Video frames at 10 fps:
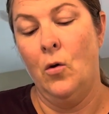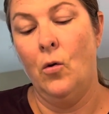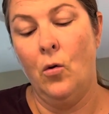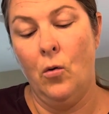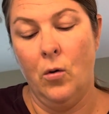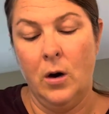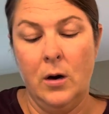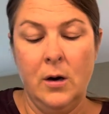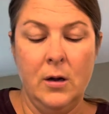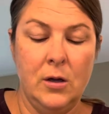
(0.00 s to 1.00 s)

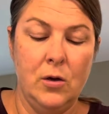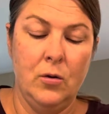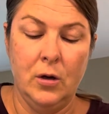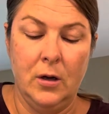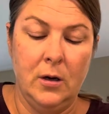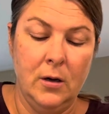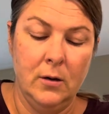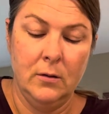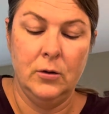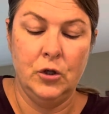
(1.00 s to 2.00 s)
or you could
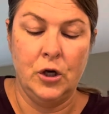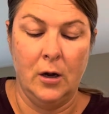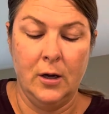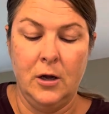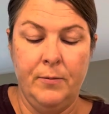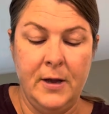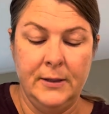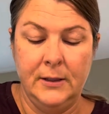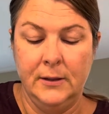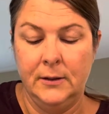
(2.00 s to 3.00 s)
chunk your
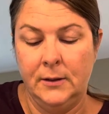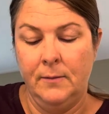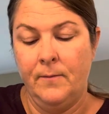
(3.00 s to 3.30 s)
pieces.